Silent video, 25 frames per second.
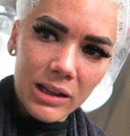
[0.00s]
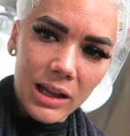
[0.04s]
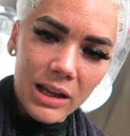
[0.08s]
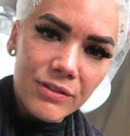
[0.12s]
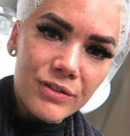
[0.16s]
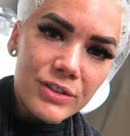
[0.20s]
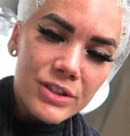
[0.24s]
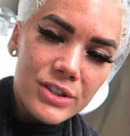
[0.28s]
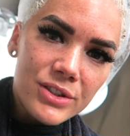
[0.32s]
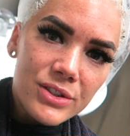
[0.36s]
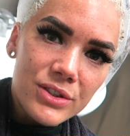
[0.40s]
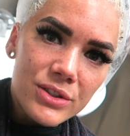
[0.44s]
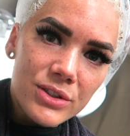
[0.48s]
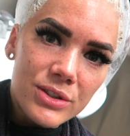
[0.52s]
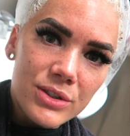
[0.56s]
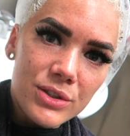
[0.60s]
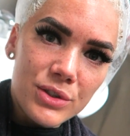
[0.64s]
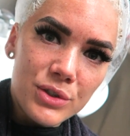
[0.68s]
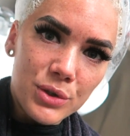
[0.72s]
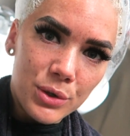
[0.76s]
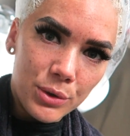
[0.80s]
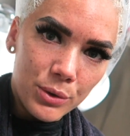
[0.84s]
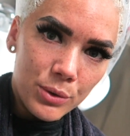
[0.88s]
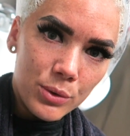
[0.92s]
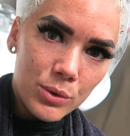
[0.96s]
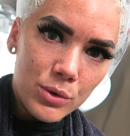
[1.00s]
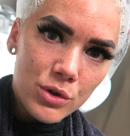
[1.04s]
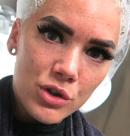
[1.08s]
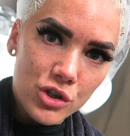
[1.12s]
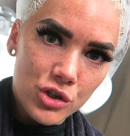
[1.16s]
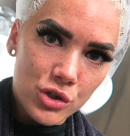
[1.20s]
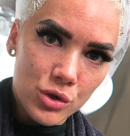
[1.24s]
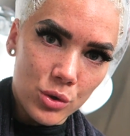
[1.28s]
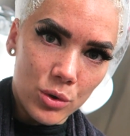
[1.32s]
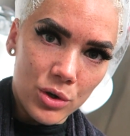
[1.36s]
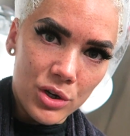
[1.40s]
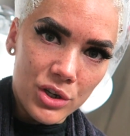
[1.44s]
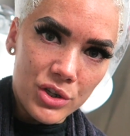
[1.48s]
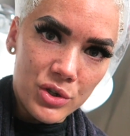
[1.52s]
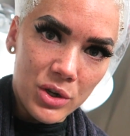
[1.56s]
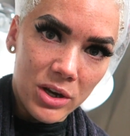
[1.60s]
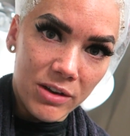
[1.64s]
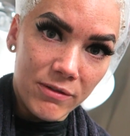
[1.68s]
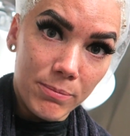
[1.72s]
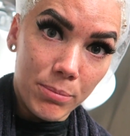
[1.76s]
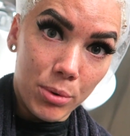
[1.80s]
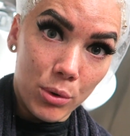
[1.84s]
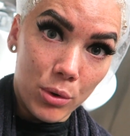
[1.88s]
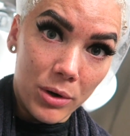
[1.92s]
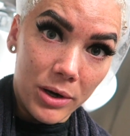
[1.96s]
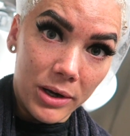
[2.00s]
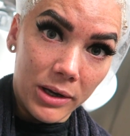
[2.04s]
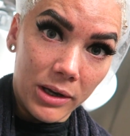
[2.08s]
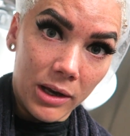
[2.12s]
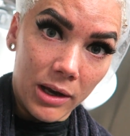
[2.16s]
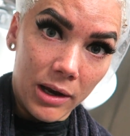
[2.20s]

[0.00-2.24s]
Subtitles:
Life is too short to have boring